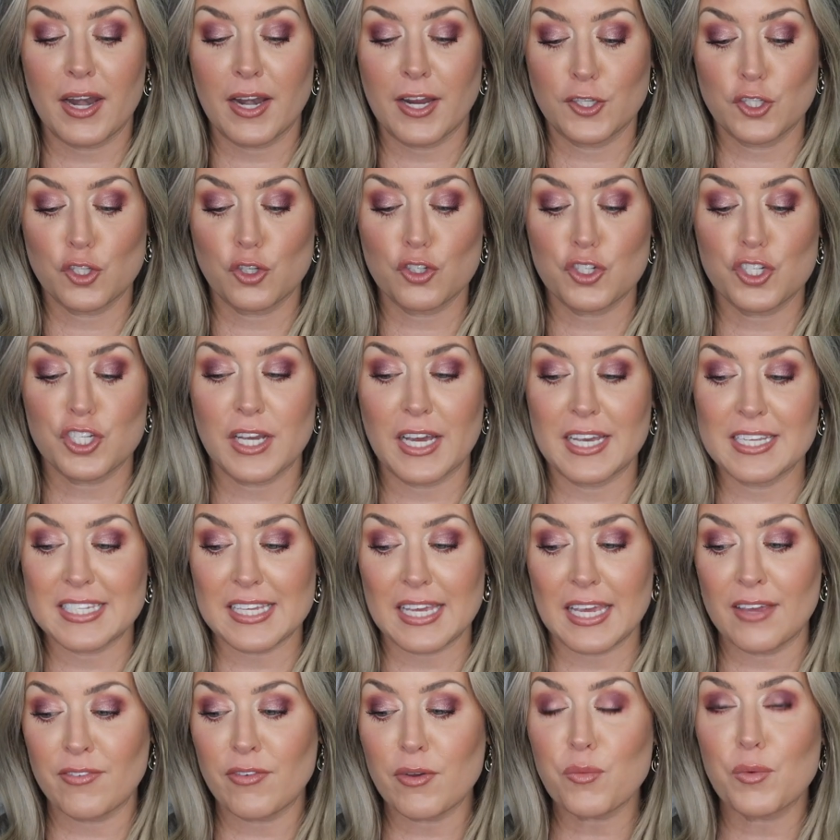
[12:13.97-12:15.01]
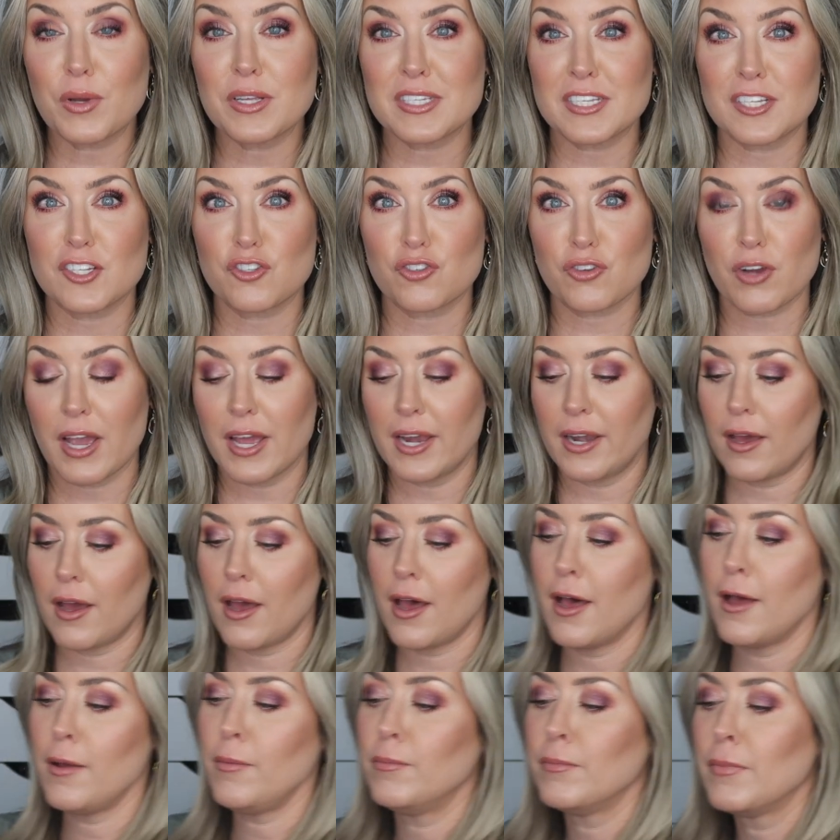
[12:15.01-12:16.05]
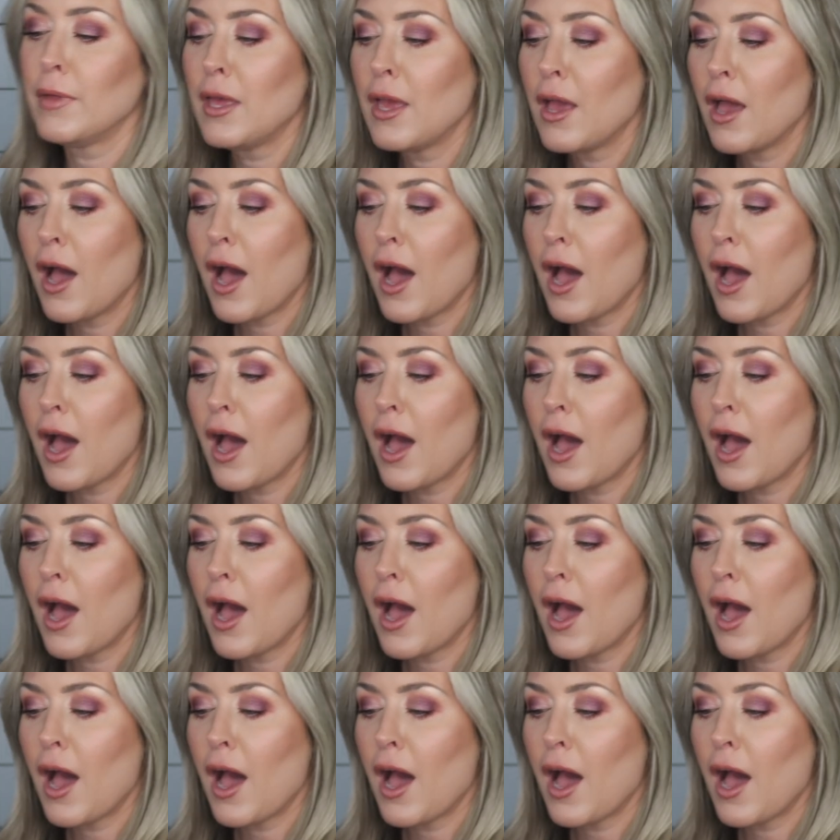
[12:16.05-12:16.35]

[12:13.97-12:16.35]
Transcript: and I told you guys, even once it dried up,